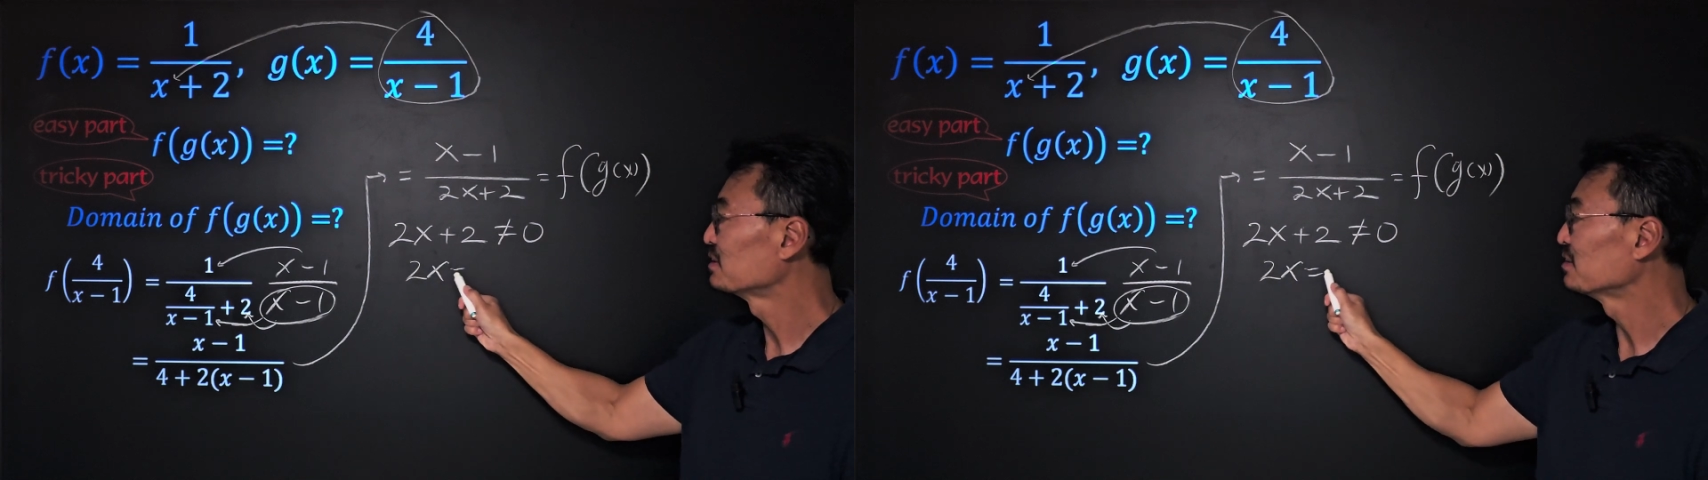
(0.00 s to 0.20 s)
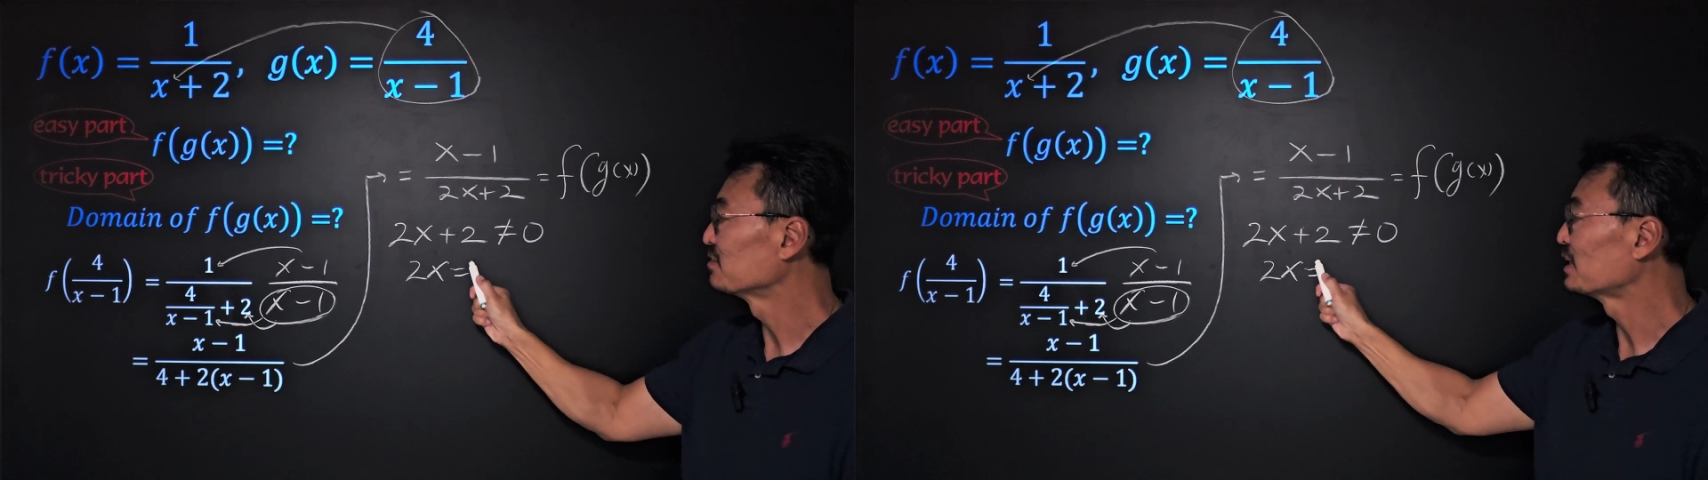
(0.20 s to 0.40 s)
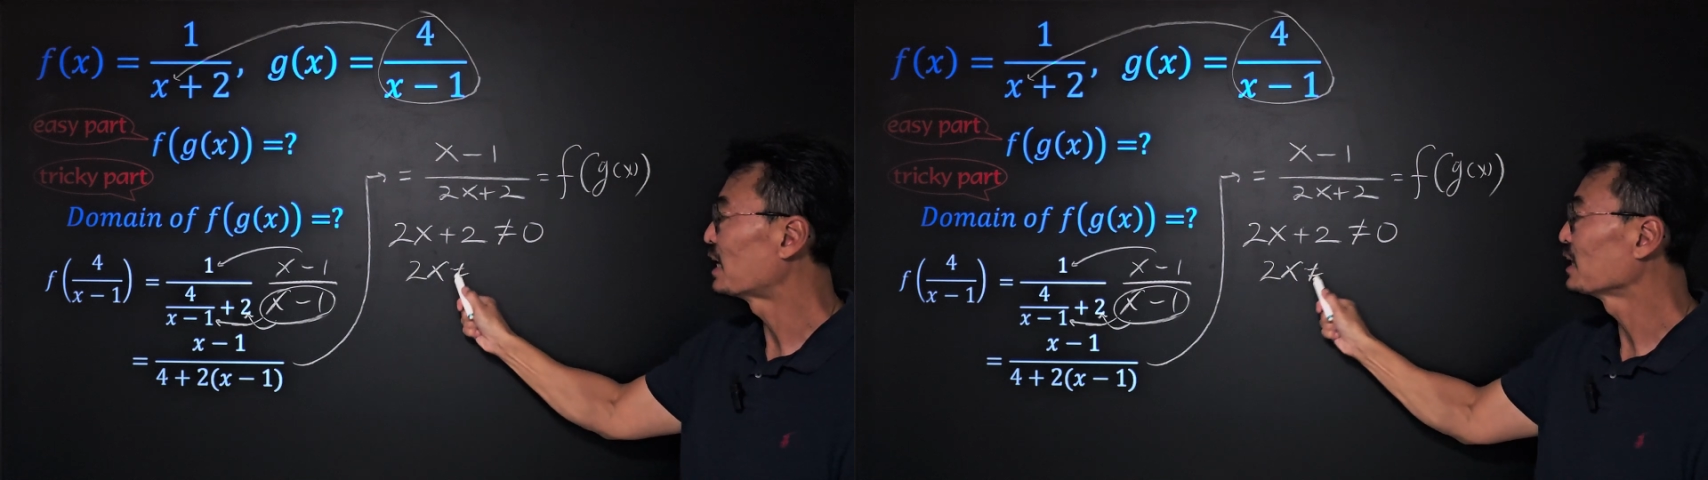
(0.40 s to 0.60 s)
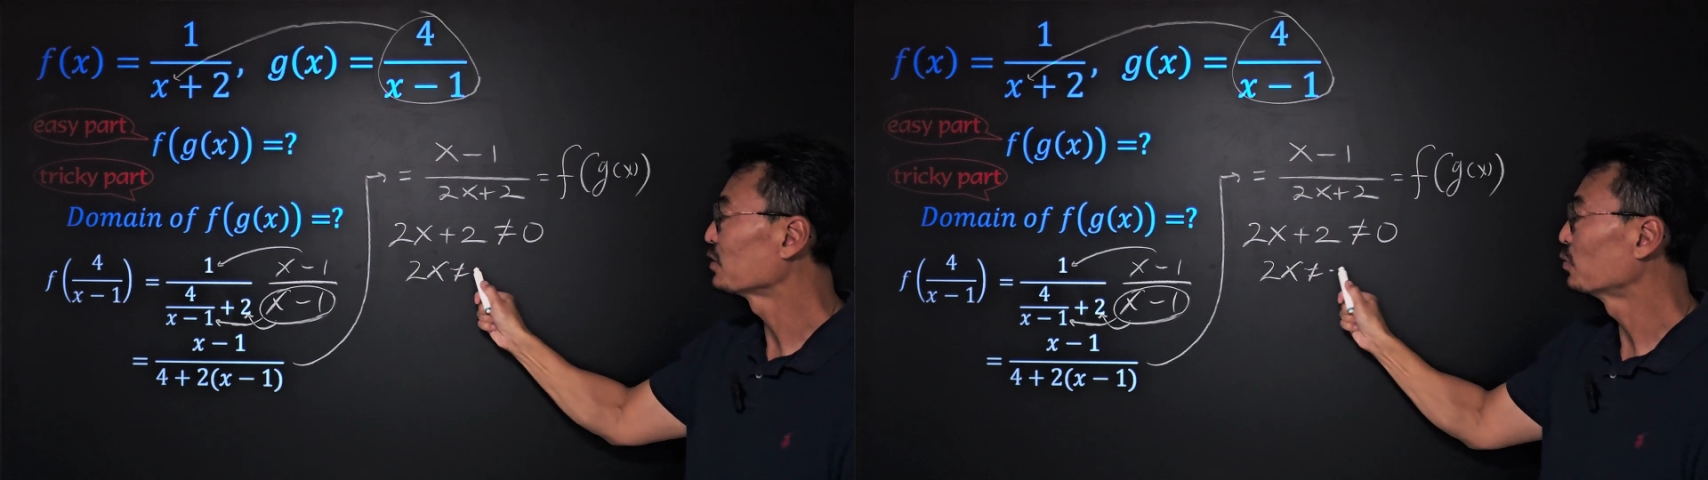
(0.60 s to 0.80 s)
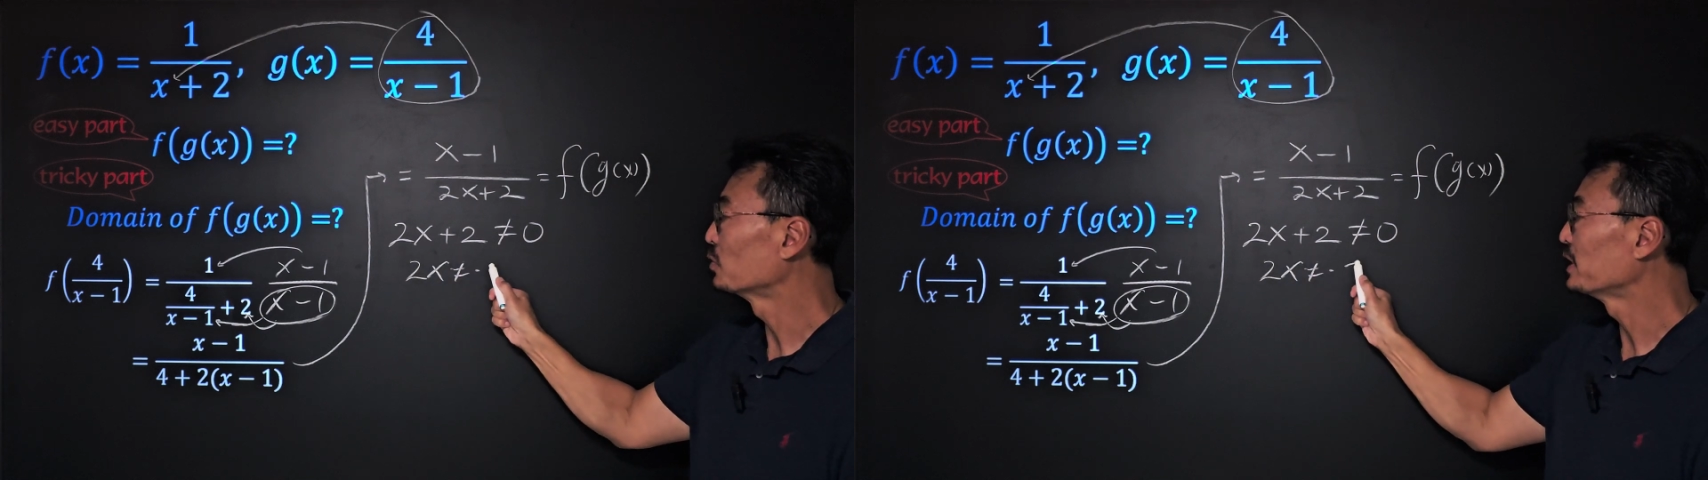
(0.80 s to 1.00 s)
is not
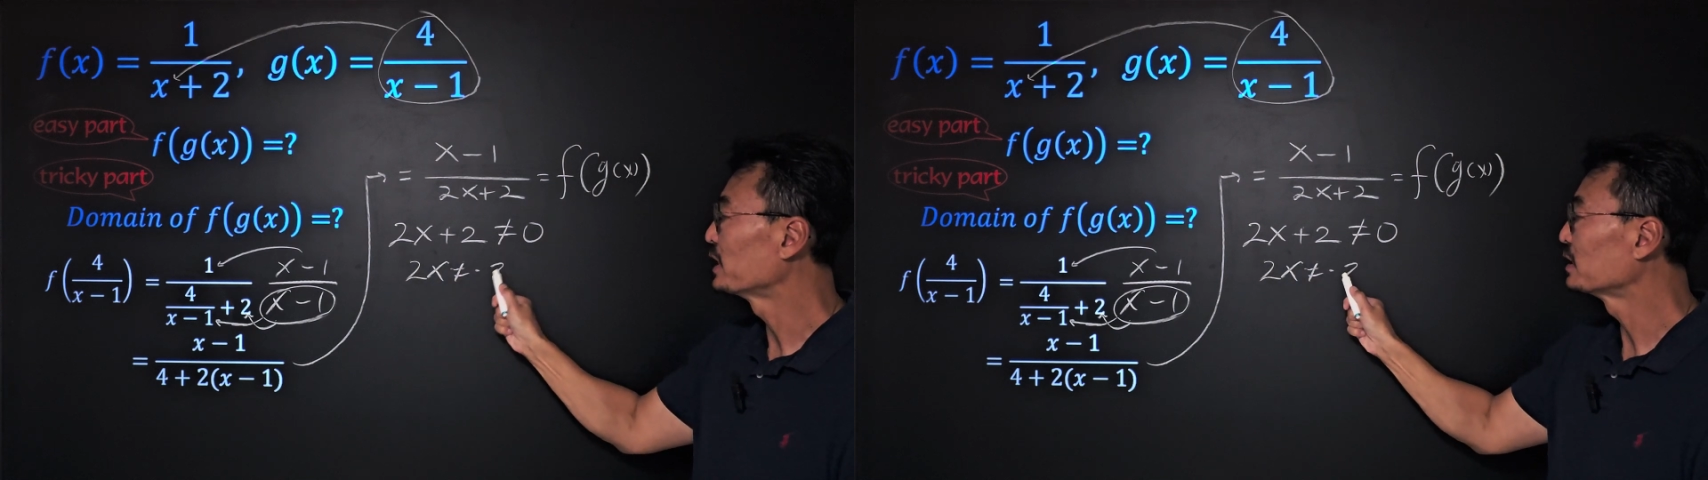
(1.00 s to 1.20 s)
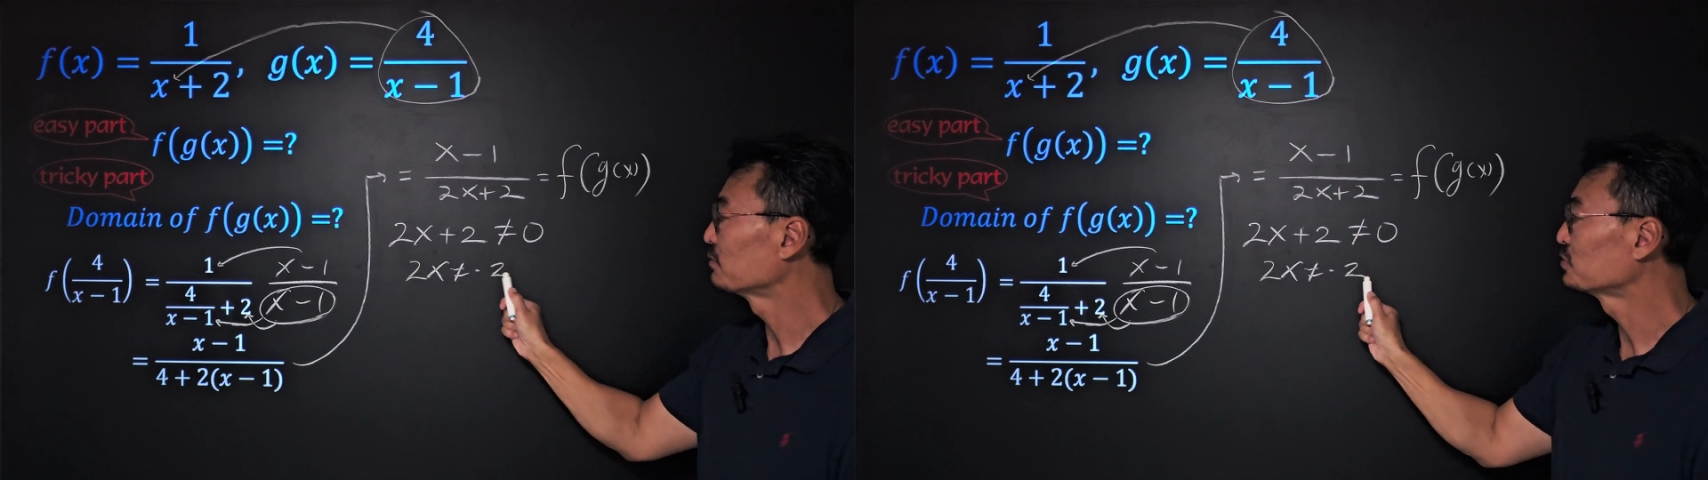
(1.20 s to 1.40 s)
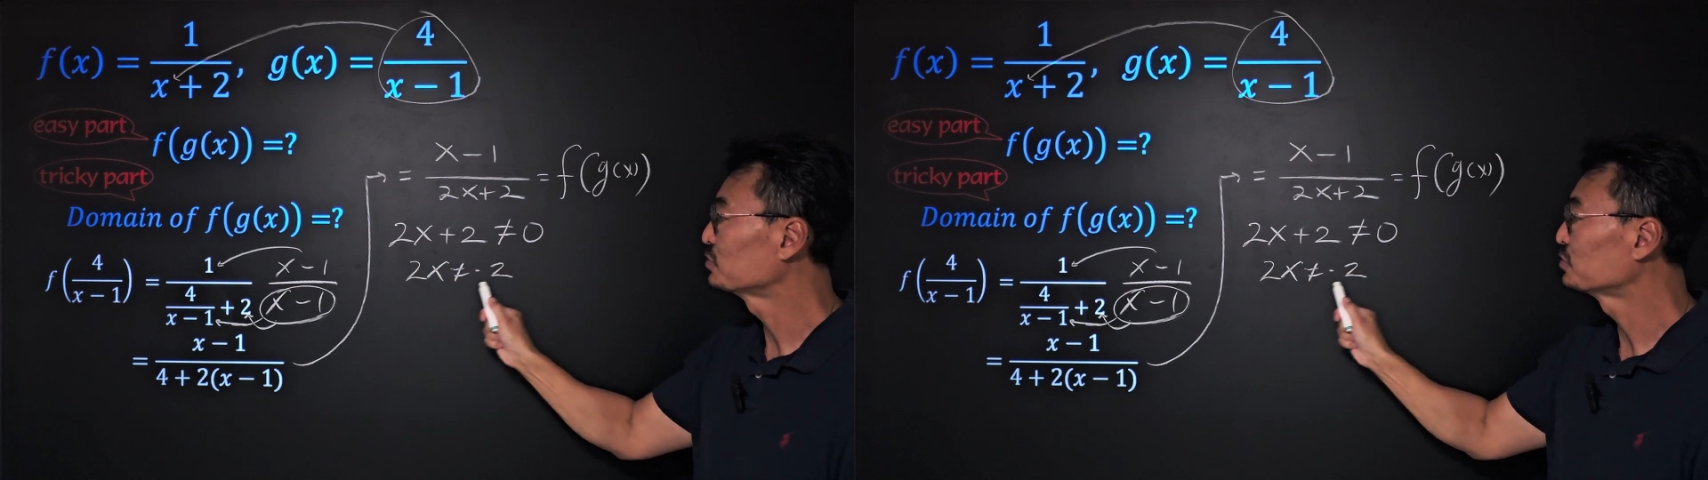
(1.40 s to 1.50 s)
equal negative